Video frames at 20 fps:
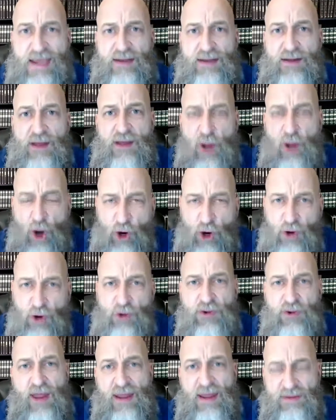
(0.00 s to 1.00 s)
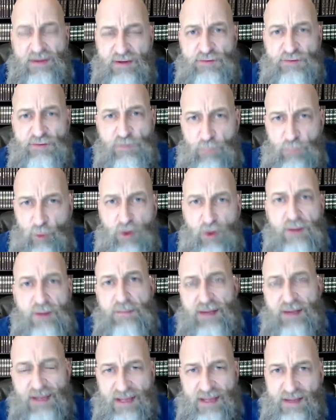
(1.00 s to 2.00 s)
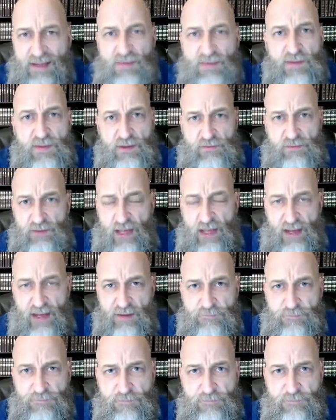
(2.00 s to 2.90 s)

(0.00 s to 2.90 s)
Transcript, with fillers: hurt, and disappointment in this life.